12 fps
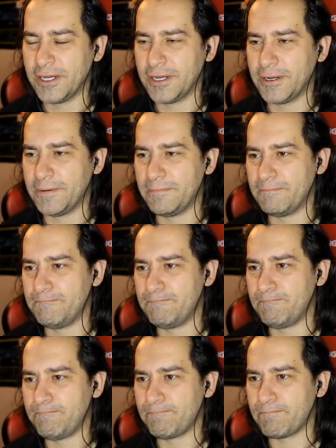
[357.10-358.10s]

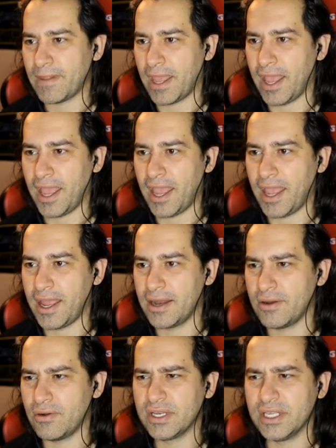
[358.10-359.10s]
and
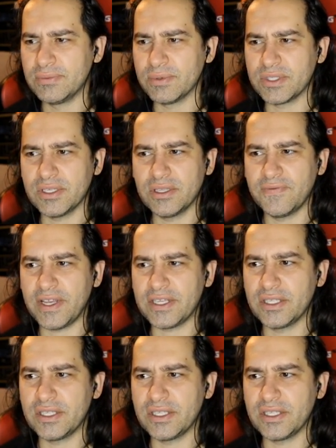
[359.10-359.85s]
or at least was it the